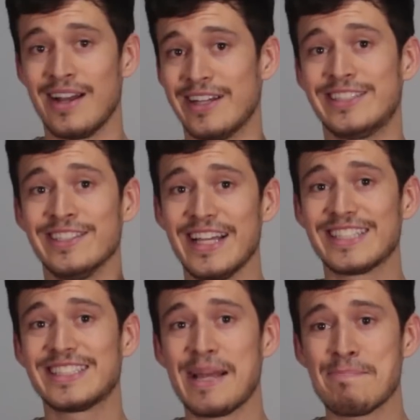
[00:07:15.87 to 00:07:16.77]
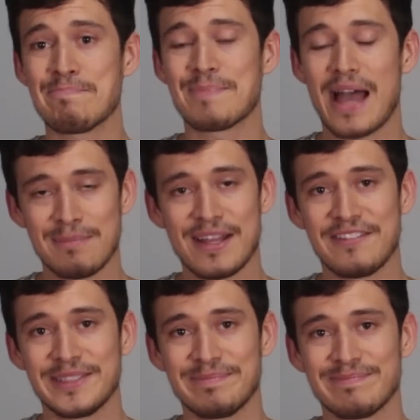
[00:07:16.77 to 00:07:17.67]
Until next time, I'm
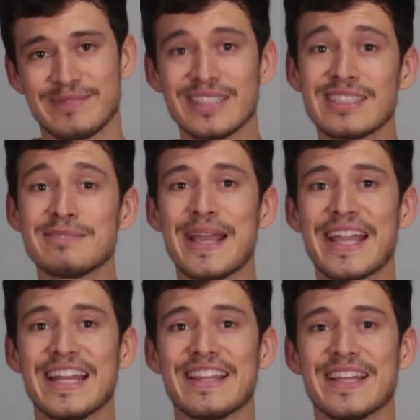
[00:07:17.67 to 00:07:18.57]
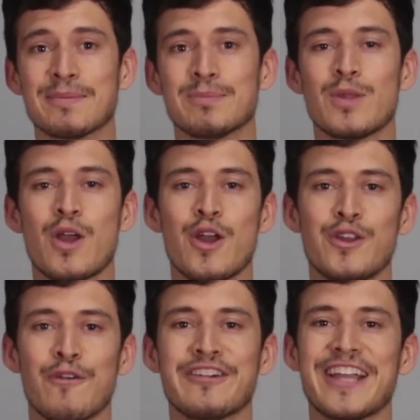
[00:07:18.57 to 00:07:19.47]
Devin. This is Make Anything.
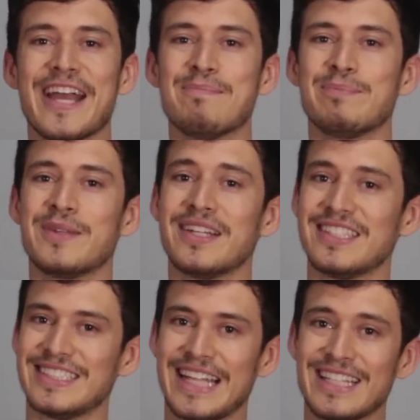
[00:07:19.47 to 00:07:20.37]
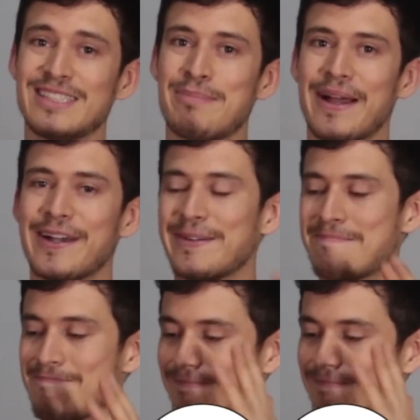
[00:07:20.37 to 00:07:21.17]
Don't forget to stay inspired.